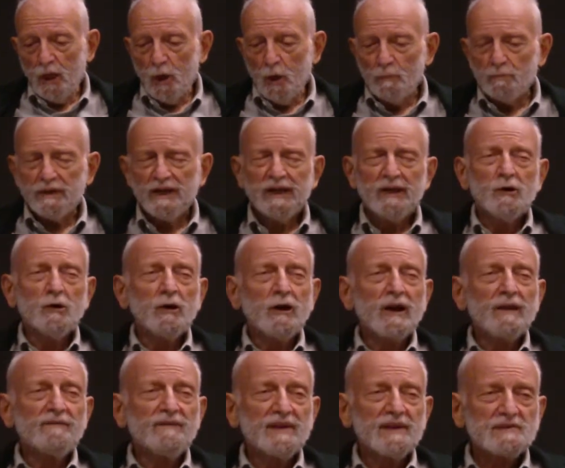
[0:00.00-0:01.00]
But in all
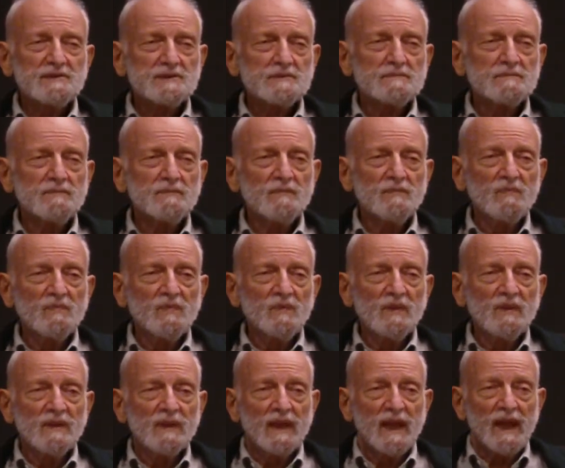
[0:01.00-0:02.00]
of this,
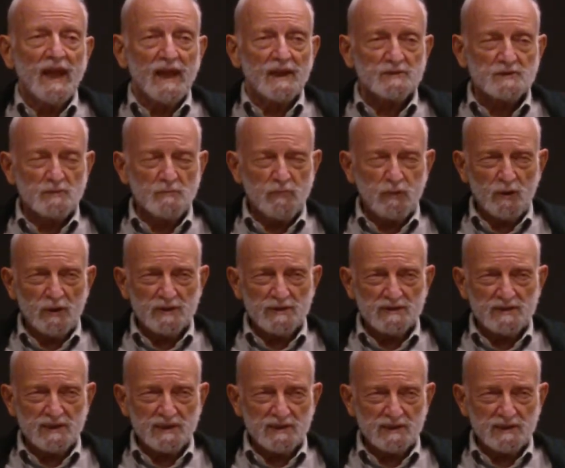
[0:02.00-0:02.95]
it's important to